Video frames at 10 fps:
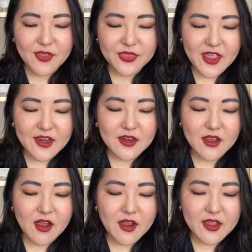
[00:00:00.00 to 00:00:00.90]
Then
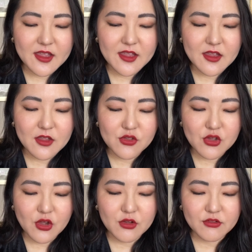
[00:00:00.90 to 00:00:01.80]
I
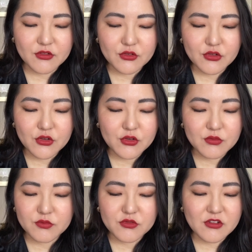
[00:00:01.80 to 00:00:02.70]
chose
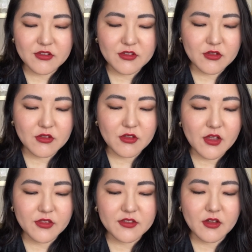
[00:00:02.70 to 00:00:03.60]
two just
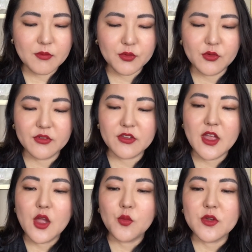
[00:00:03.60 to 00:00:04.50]
other samples,
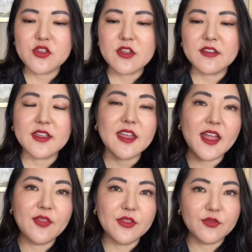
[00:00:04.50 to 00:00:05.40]
which is
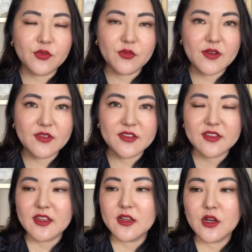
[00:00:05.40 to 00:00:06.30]
again the Forever
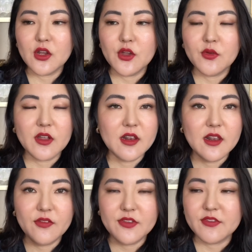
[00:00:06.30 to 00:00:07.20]
Skin Glow,
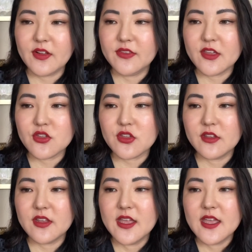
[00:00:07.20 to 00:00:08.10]
love this
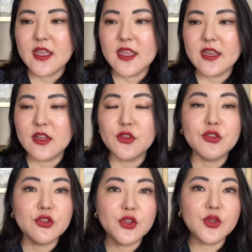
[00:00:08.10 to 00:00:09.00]
foundation, in
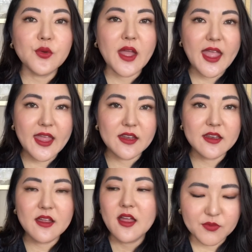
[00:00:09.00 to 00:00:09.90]

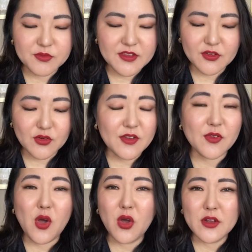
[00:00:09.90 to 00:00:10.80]
2N. These are great
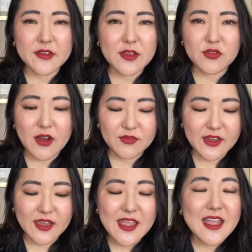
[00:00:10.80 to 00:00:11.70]
for holiday
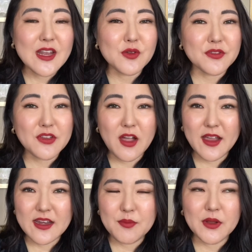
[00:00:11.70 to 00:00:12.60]
traveling. It looks
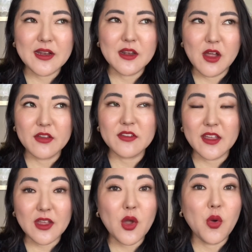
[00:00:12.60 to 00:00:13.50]
tiny but it lasts
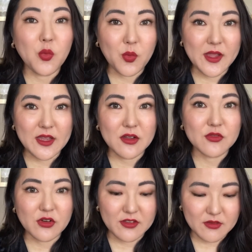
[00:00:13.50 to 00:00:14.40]
like a week,
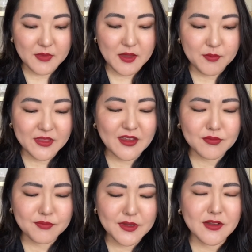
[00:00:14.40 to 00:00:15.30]
trust me, but that's
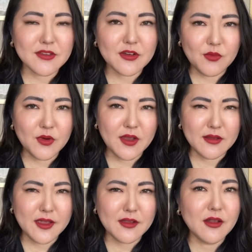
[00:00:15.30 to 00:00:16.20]
because I don't wear
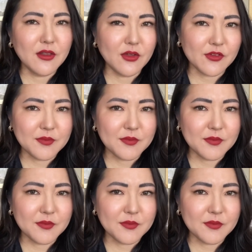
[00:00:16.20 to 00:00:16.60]
like a lot of